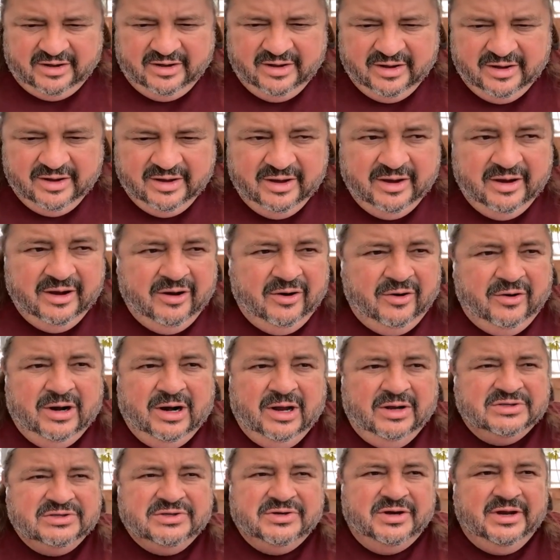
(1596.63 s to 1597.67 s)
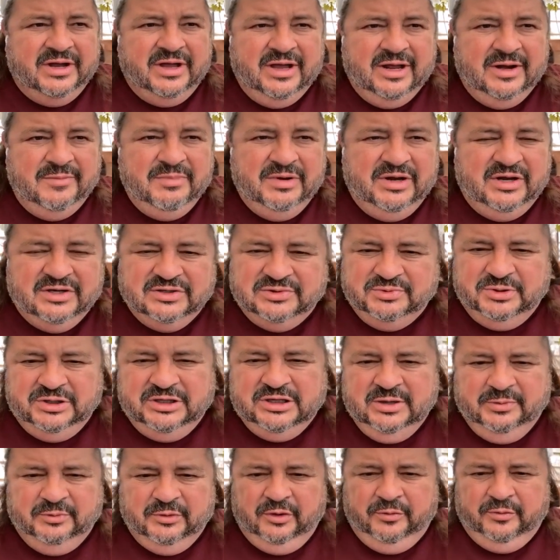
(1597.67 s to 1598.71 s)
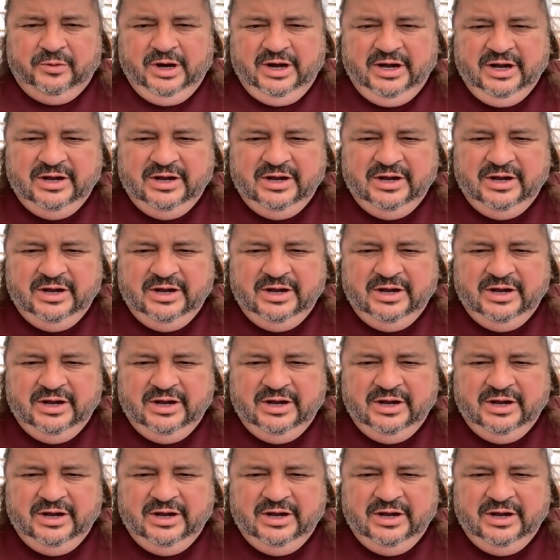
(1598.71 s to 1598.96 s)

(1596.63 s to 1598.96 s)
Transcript: or how it's going to end because we keep rewriting it.